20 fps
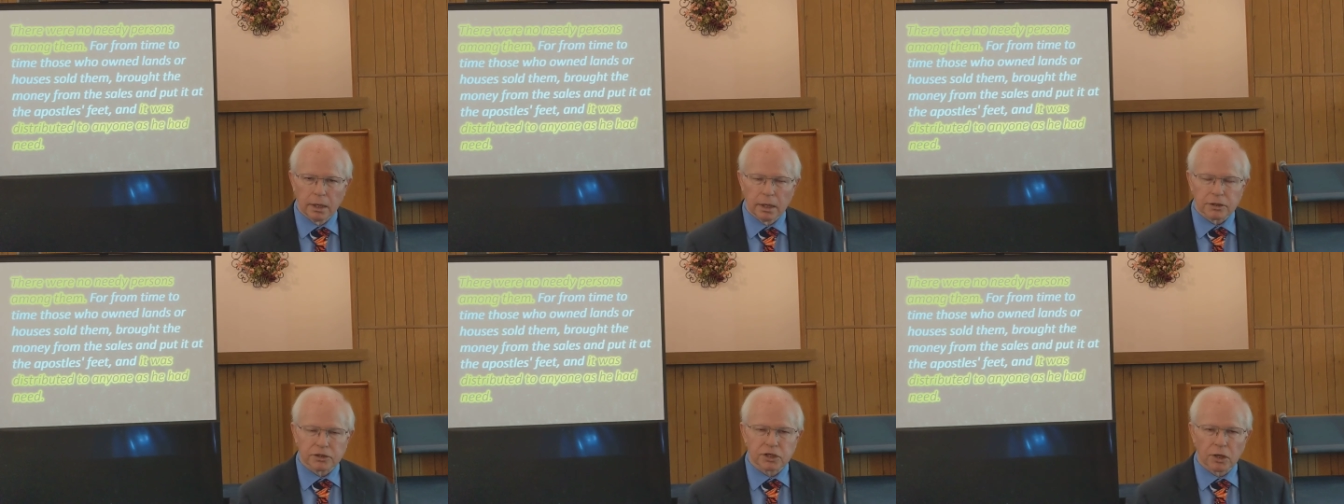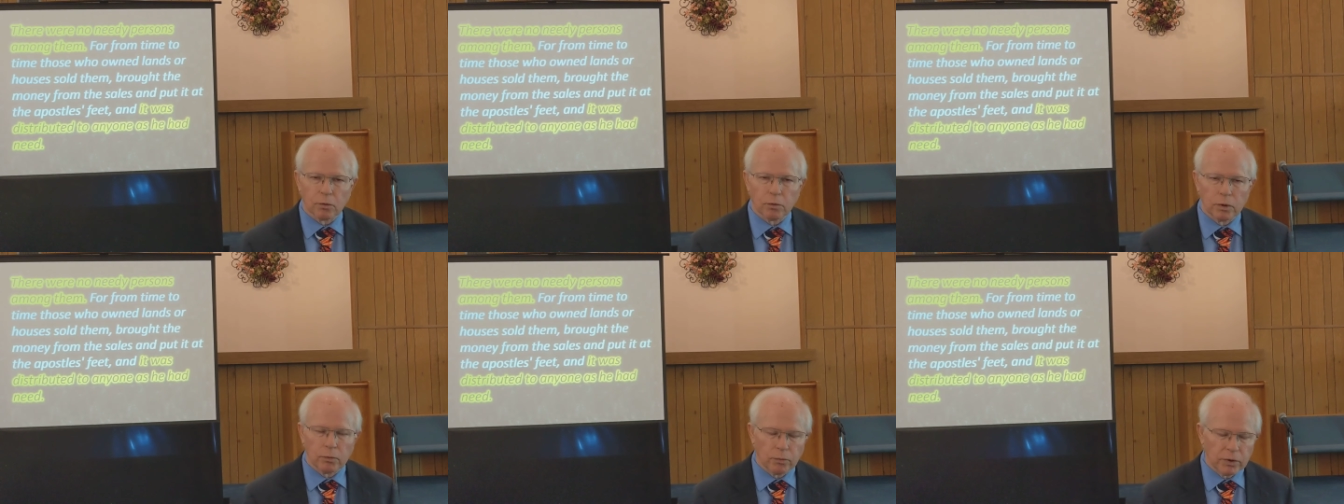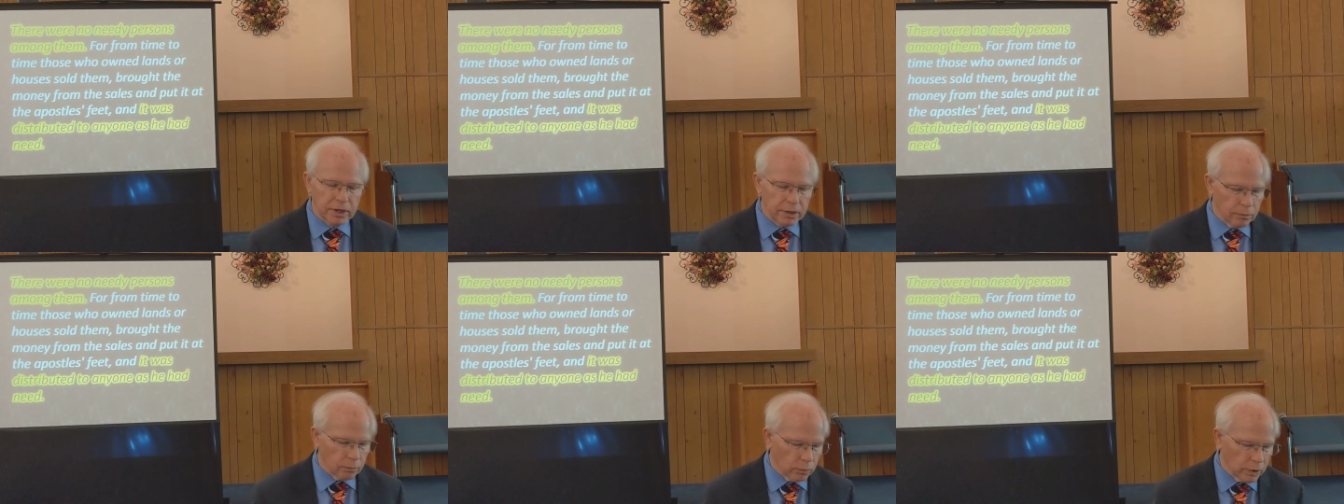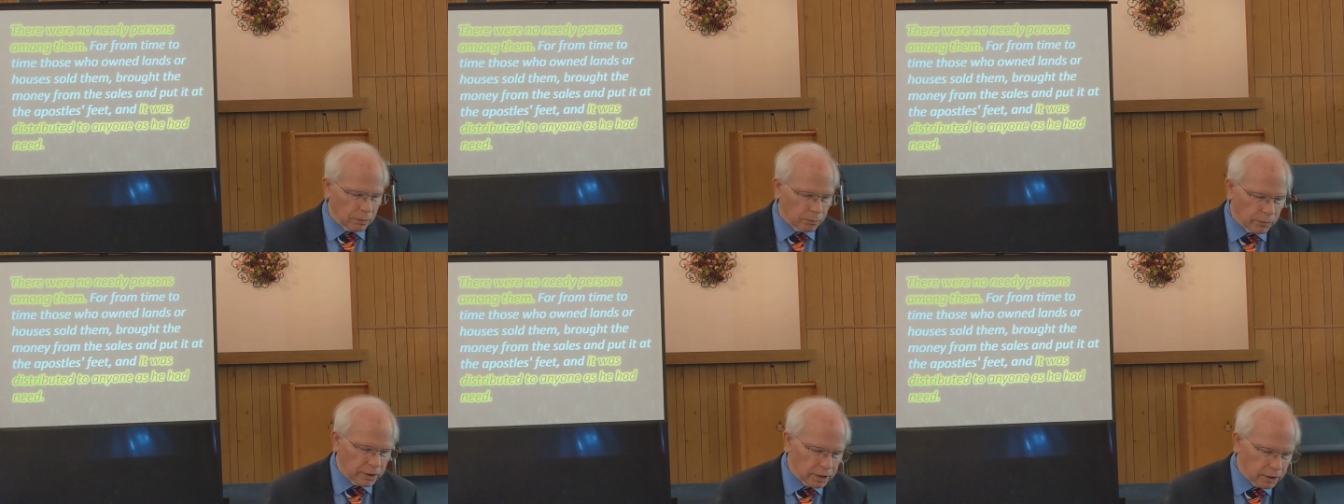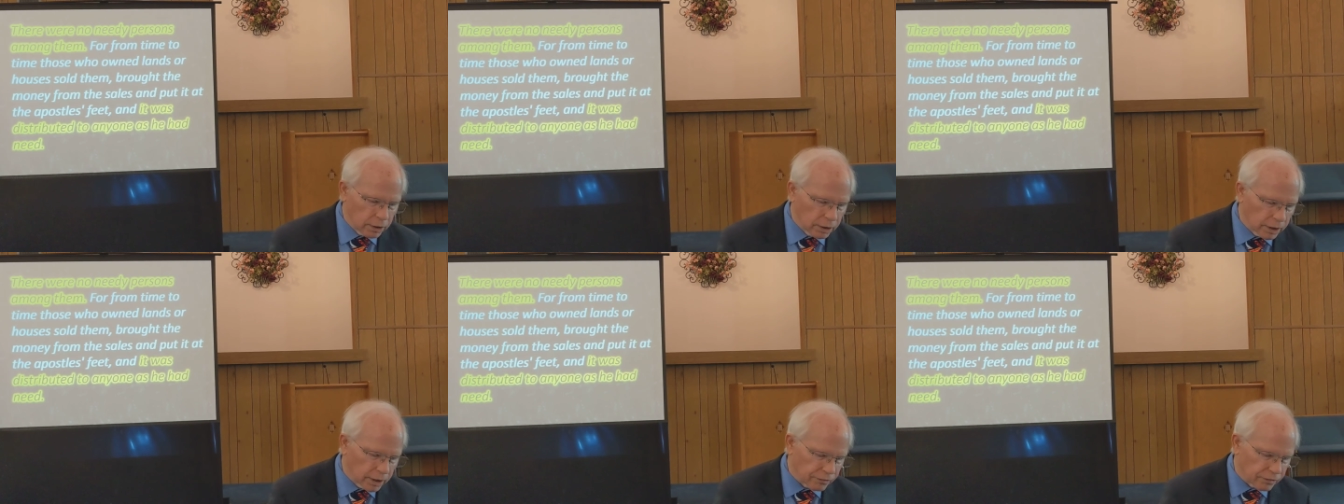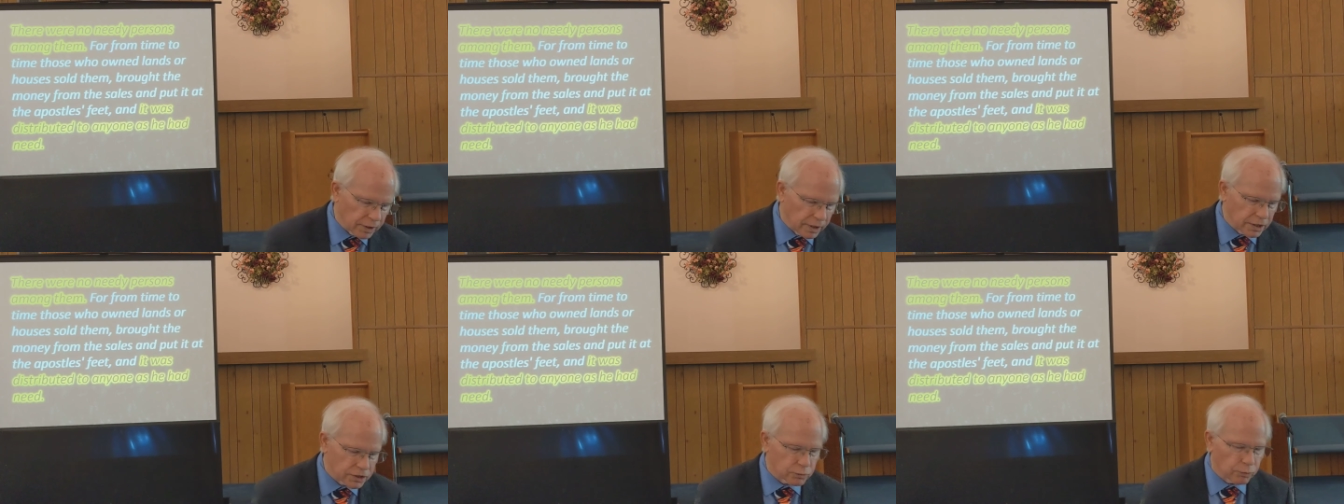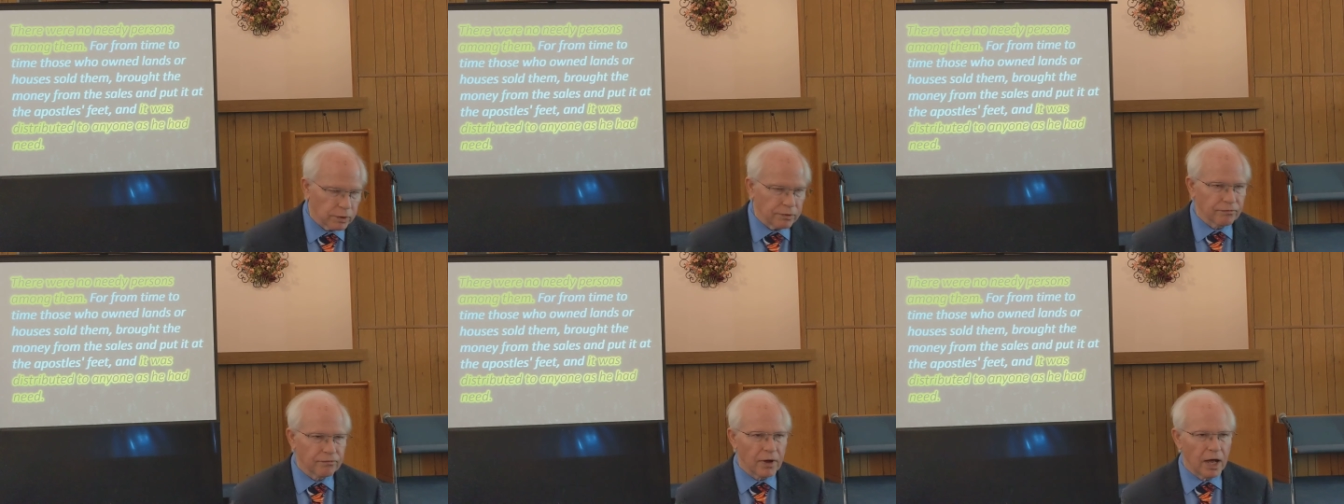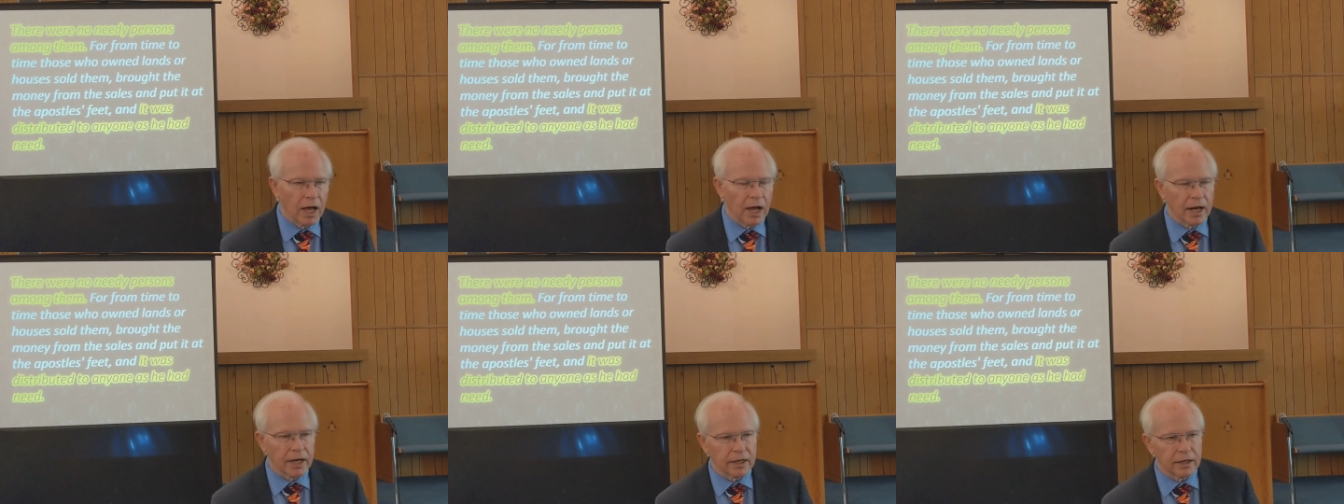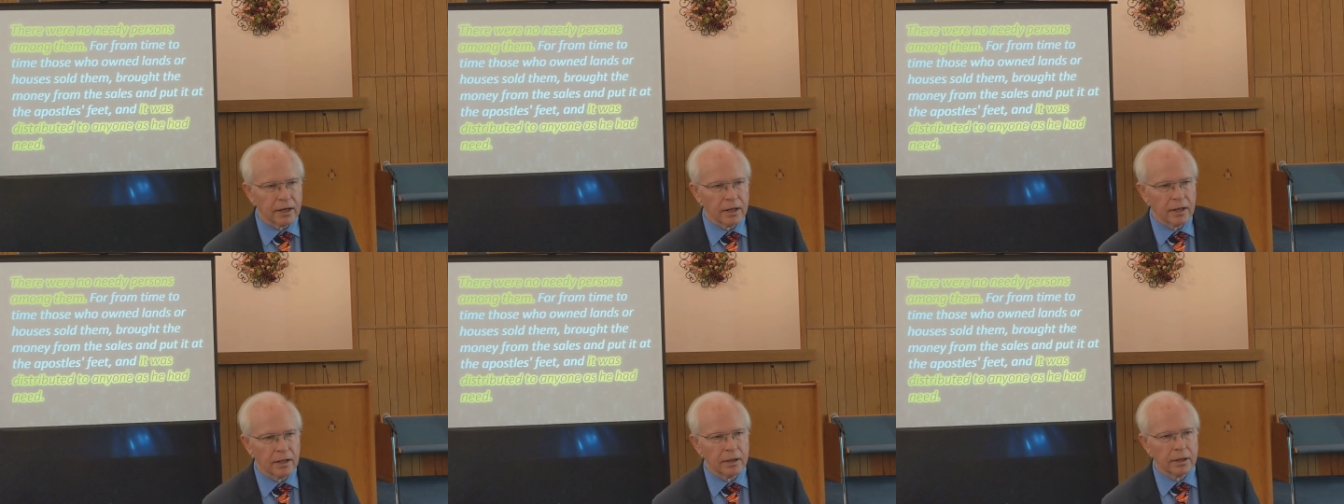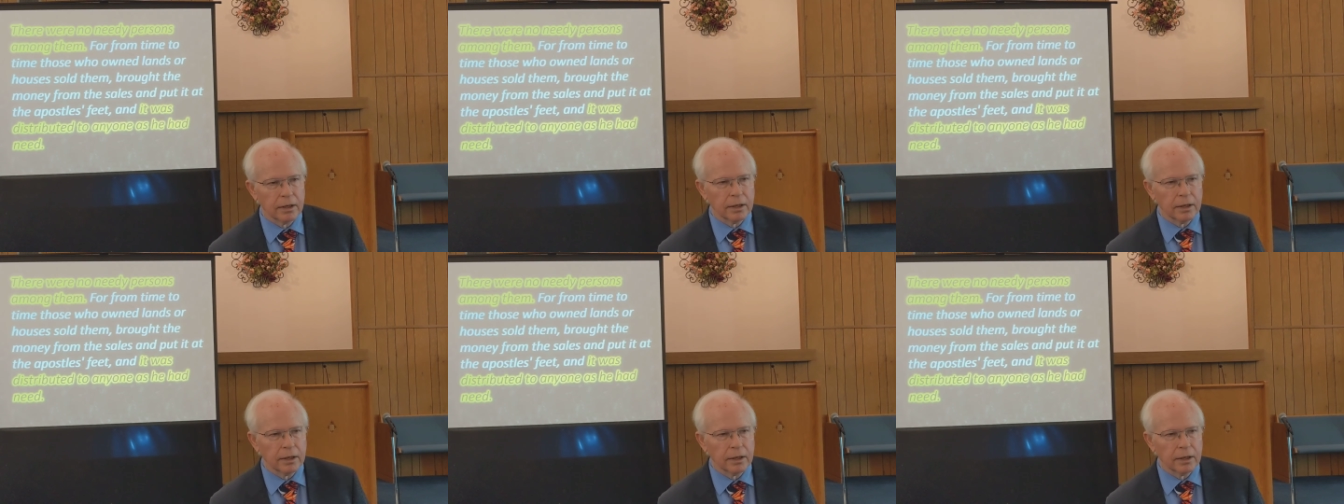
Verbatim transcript: And so when we, when we look at this, we find